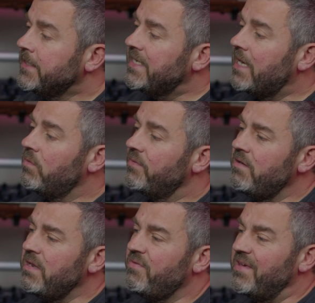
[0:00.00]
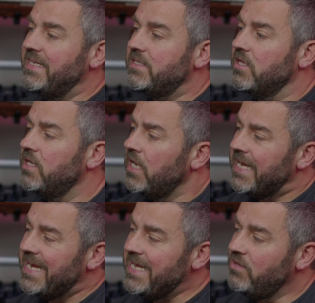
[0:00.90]
Now, the only thing is that
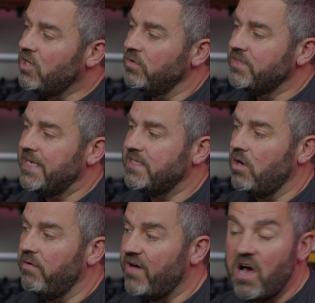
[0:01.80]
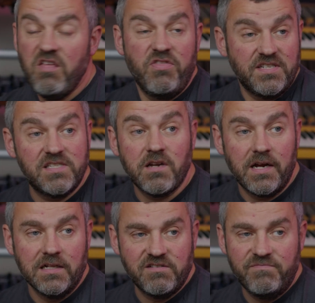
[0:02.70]
in the context of other
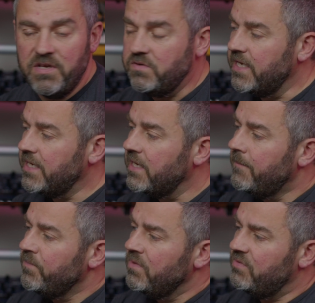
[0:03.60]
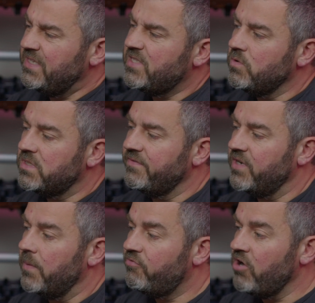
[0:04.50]
styles of music, this sort of
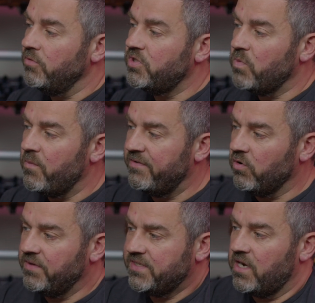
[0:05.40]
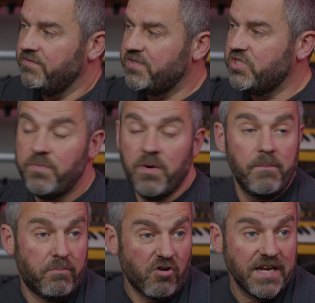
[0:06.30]
an approach where we've got this kind of super
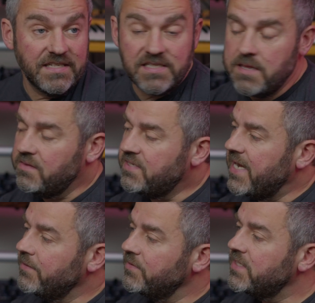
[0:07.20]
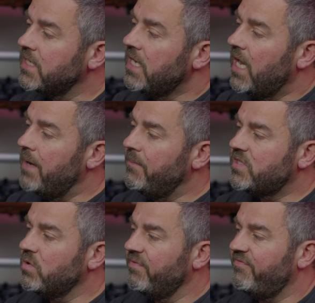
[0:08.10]
bright synth sound
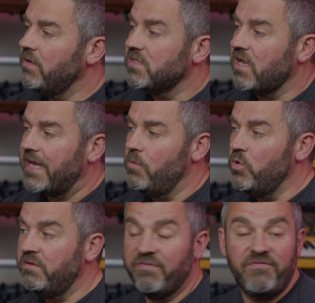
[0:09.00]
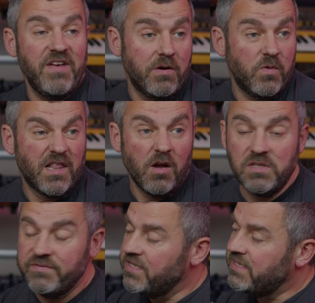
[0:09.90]
sort of feels like it wouldn't fit with
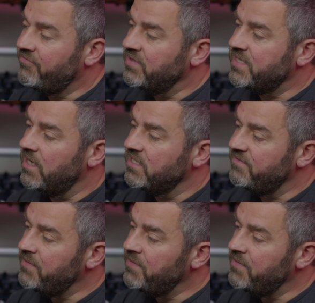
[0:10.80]
loads of other different styles of